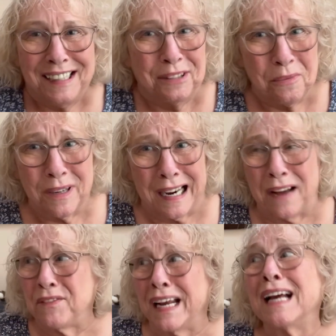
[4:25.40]
don't going to
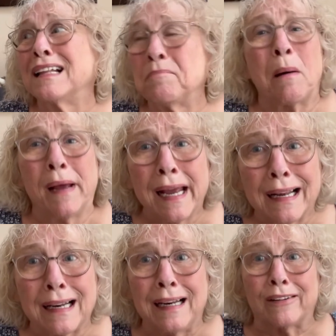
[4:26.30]
have to get my
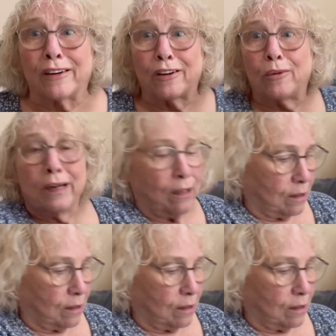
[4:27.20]
man in here to do it.